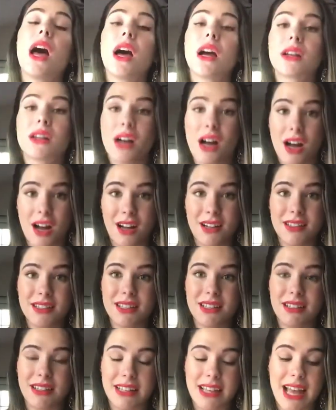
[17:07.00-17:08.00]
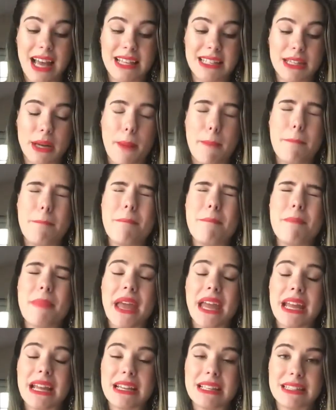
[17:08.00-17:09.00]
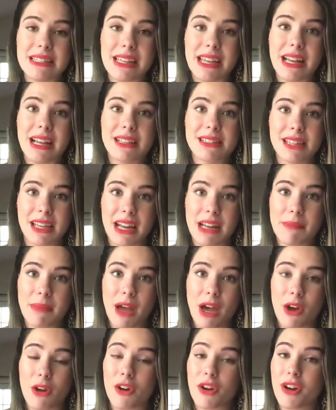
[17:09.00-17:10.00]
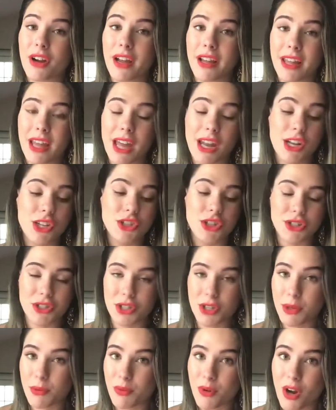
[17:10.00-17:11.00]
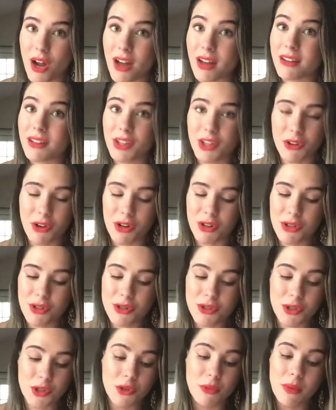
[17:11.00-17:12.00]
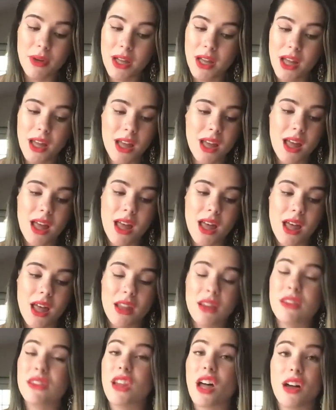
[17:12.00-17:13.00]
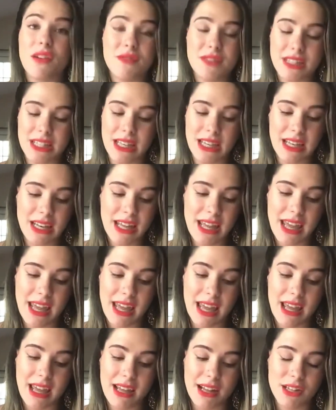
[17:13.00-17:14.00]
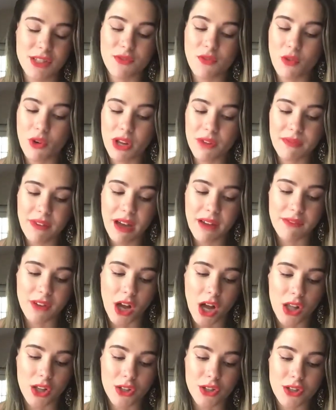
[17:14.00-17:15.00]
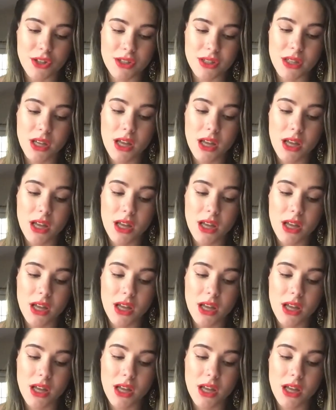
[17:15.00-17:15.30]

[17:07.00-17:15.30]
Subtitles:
constantly as an amazing setting powder. Again, Jessica Braun here on YouTube loves it, and it's $45,